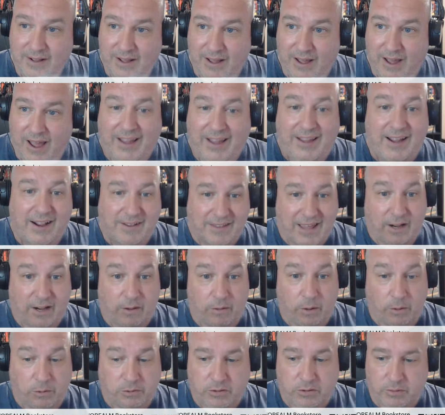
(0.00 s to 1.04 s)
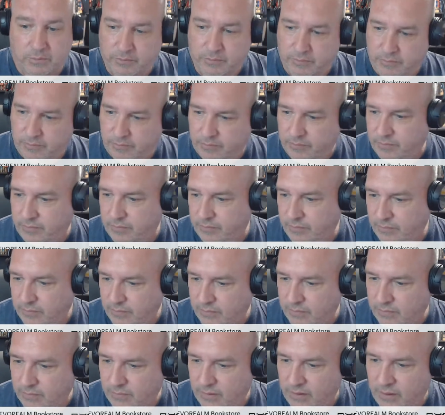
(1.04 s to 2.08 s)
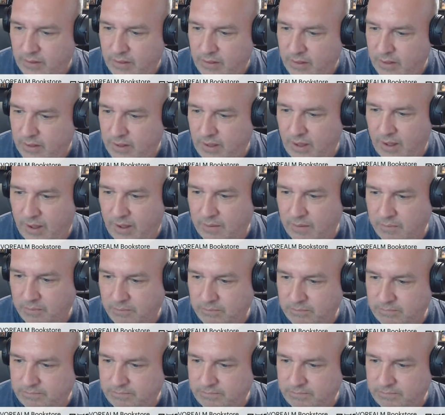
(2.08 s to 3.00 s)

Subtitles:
I got that close. I